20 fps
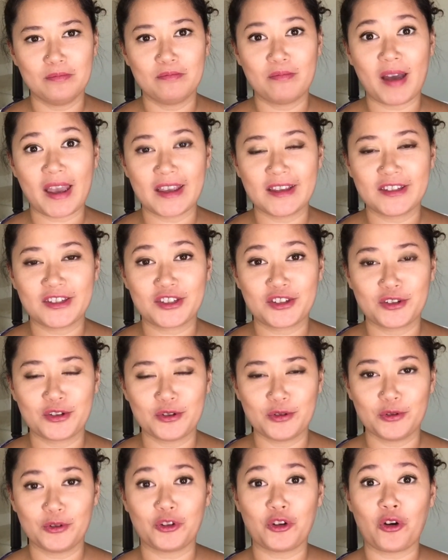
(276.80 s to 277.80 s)
based
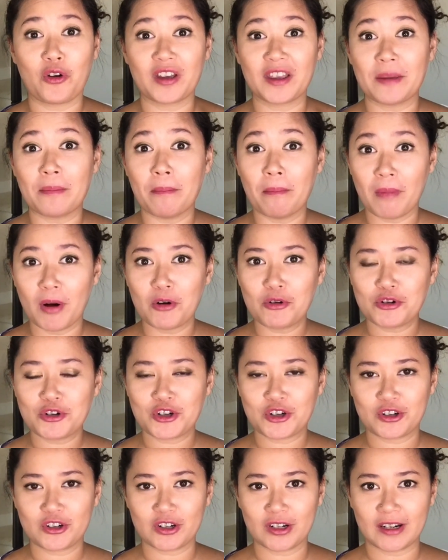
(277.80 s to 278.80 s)
to your
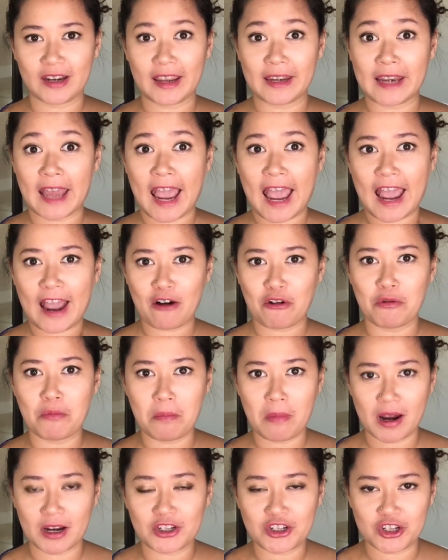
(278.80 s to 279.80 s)
emotion and how
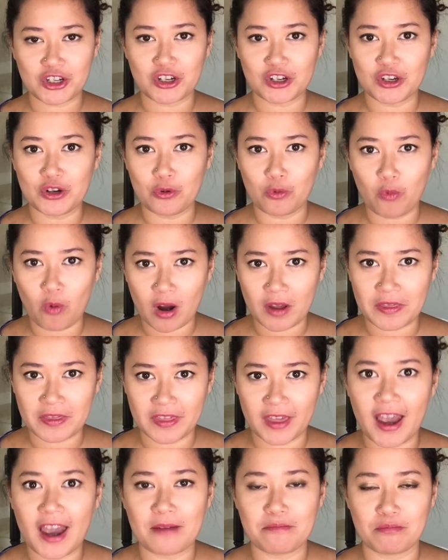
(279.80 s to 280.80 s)
much you want
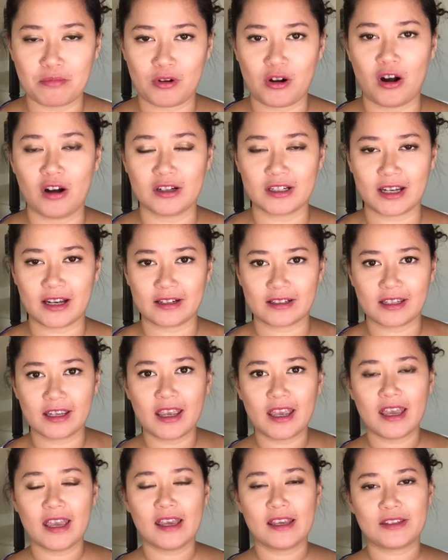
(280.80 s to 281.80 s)
that product.
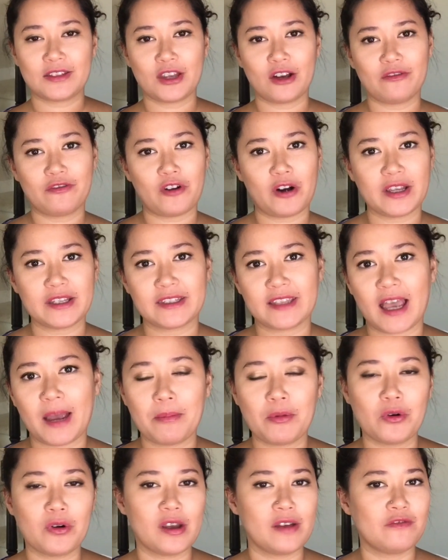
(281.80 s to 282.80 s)
So for
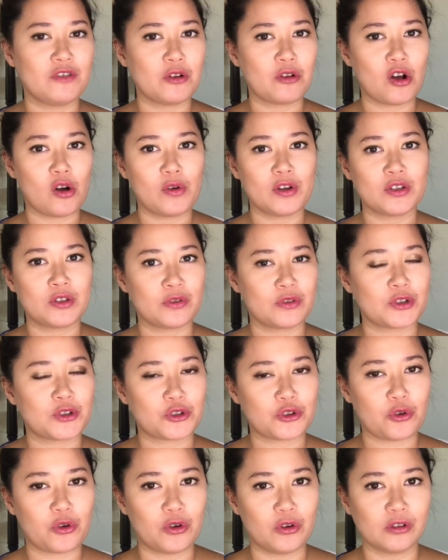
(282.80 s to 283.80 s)
example, if you go into the
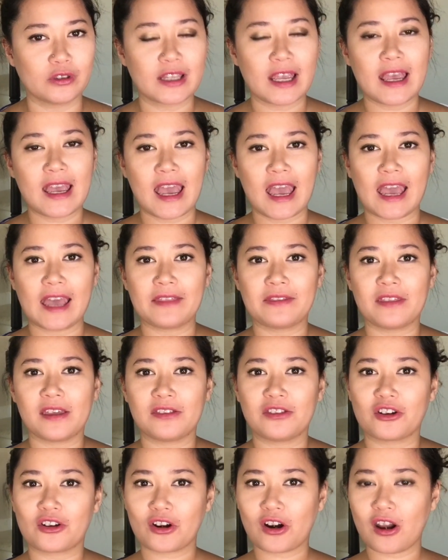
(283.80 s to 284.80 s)
stores and
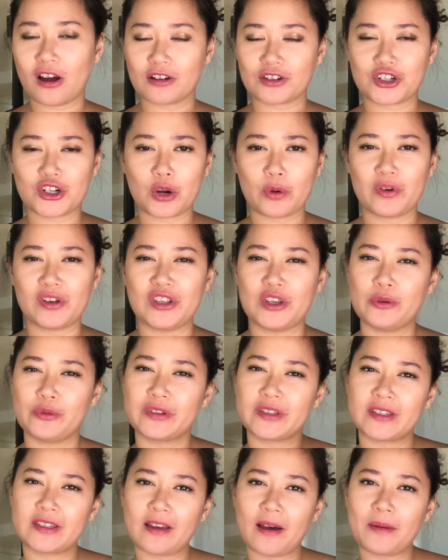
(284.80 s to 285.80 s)
then the clerk showing you
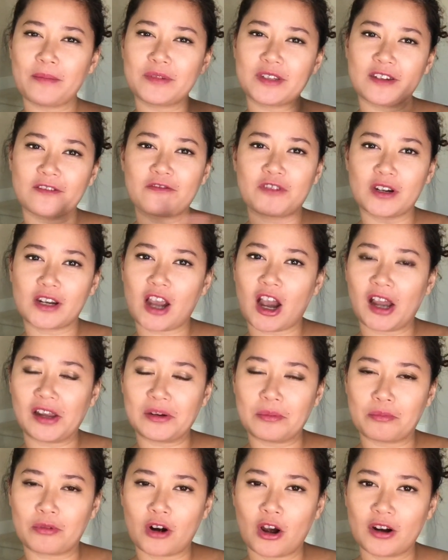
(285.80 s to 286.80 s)
some different kind
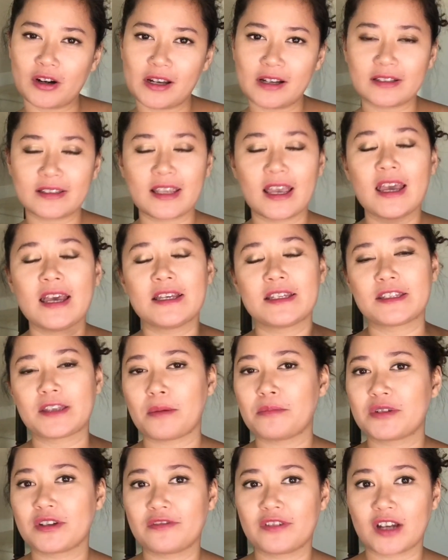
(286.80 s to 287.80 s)
of products,
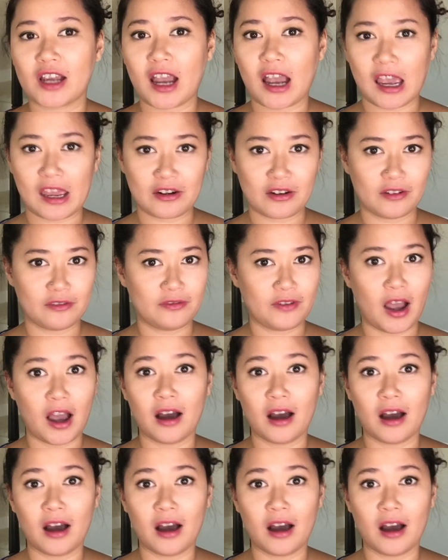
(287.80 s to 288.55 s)
some different kind of